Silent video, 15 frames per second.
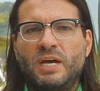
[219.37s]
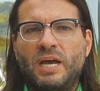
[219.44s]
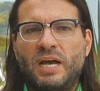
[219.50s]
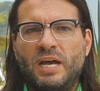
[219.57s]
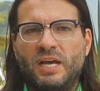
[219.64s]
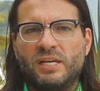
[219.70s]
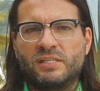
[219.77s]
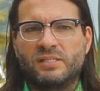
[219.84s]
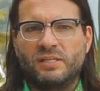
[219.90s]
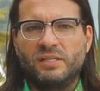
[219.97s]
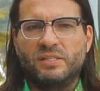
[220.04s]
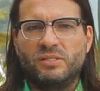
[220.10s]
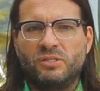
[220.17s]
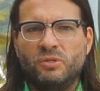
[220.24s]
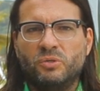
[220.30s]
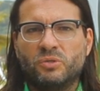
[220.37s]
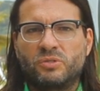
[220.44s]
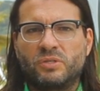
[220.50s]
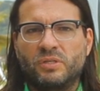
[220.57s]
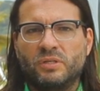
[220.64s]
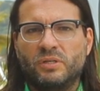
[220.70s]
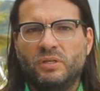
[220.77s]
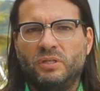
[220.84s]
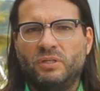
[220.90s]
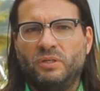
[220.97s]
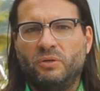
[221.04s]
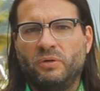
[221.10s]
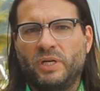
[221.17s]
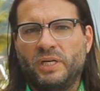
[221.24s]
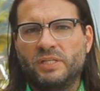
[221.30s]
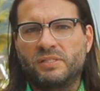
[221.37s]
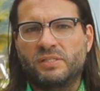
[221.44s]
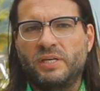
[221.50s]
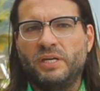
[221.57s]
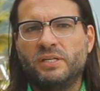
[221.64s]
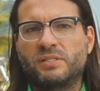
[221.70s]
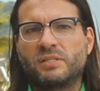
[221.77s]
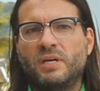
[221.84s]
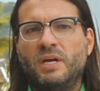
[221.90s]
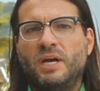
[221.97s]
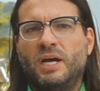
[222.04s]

as is used in the United States.